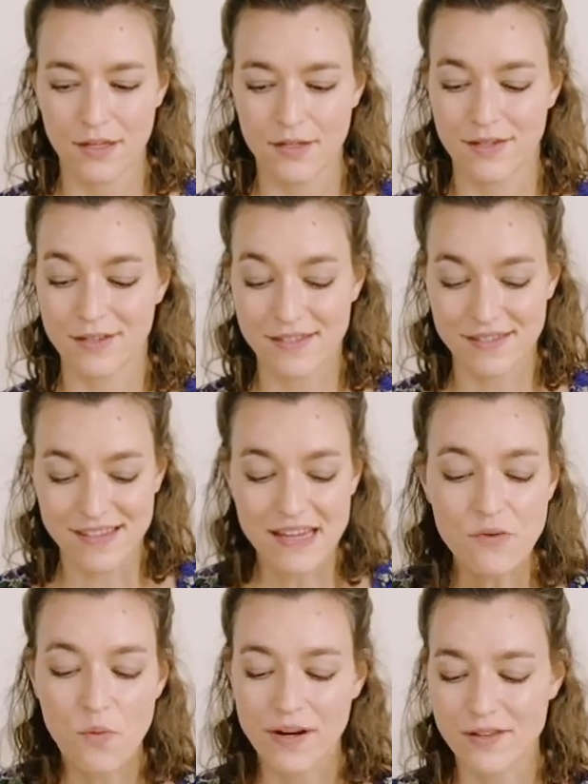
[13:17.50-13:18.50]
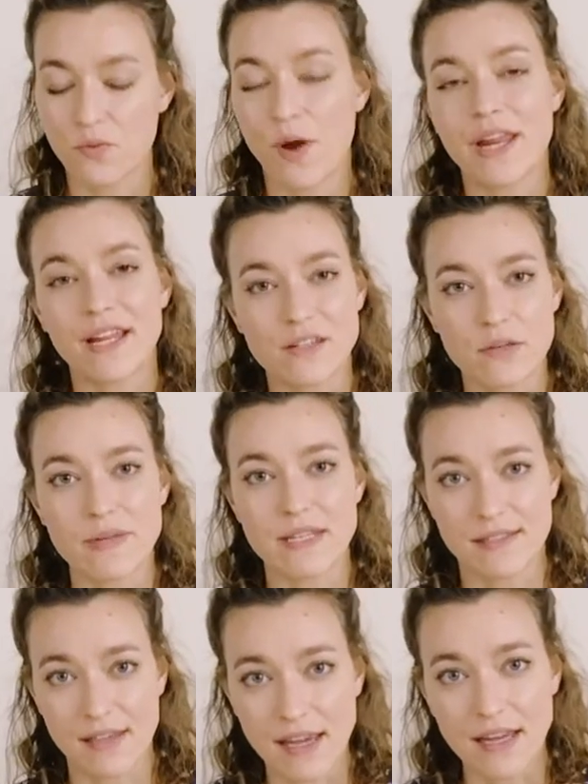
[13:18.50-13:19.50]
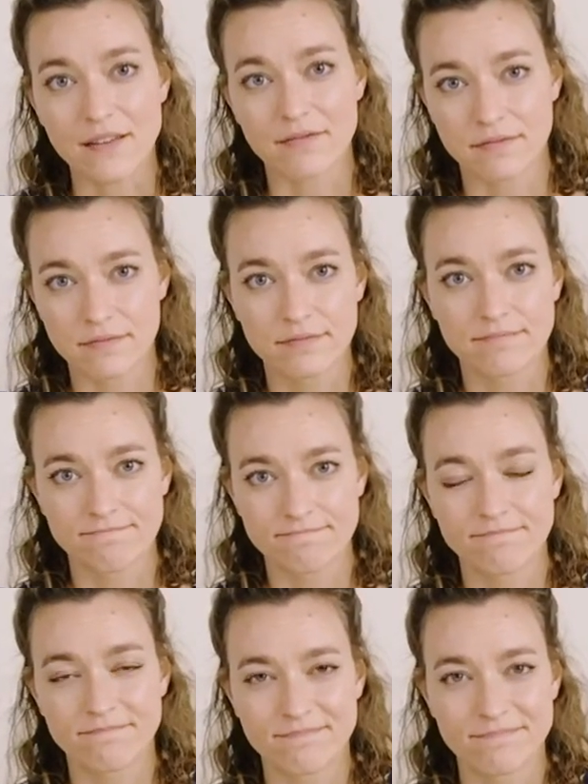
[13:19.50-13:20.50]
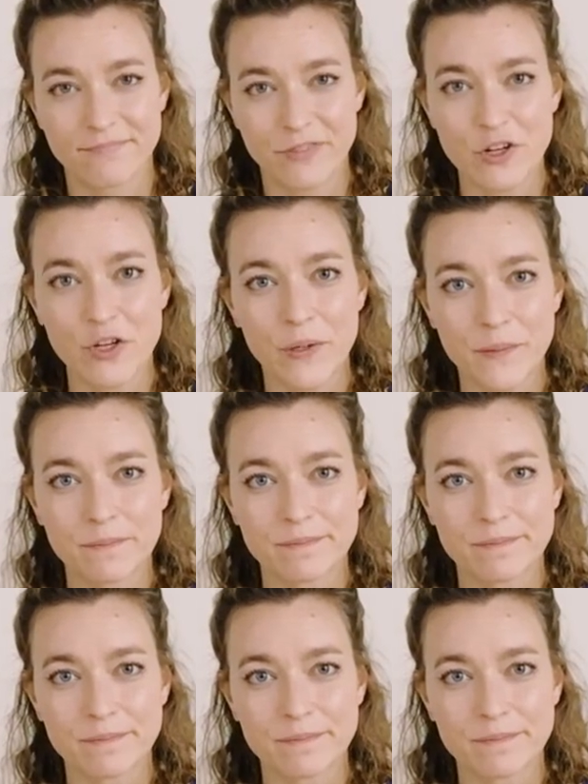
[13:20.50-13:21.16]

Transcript: see what is waiting to be seen for you,